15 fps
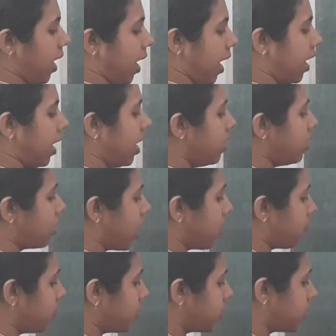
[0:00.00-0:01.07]
again you
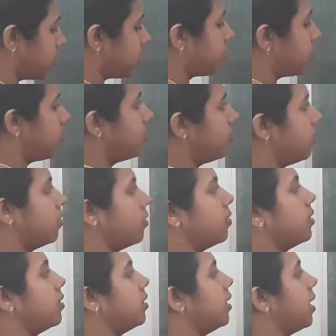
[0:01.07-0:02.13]
can put 0.
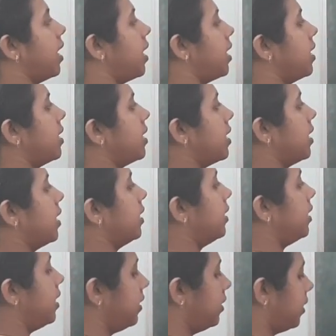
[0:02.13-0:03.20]
Then
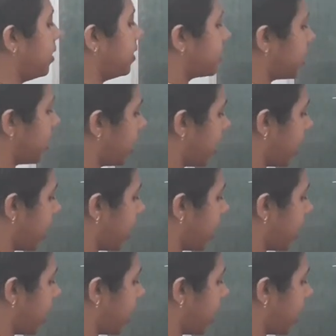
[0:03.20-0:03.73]
3 3s are